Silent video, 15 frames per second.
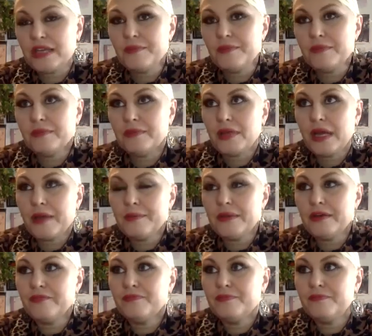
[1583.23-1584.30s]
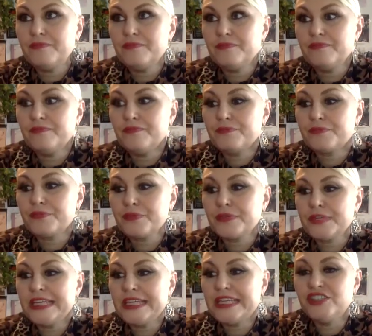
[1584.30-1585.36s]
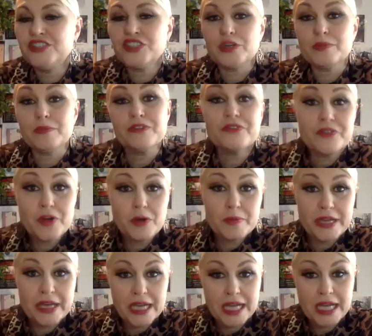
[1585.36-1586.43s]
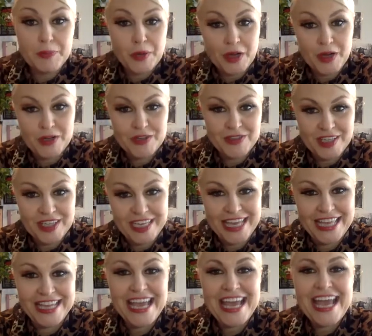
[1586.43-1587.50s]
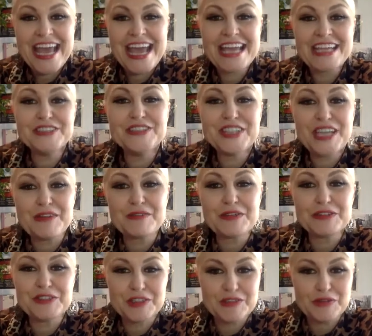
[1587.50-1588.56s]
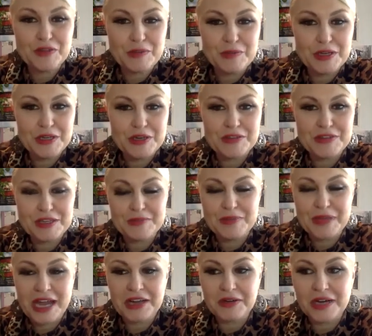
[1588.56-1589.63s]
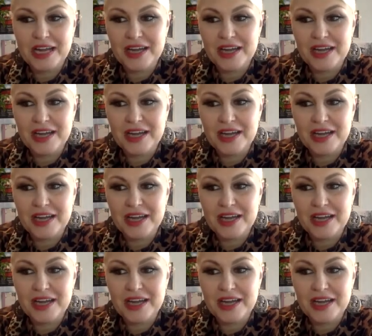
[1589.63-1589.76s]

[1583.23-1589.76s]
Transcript: I'm a pretty germophobic person in general, just from a nursing background.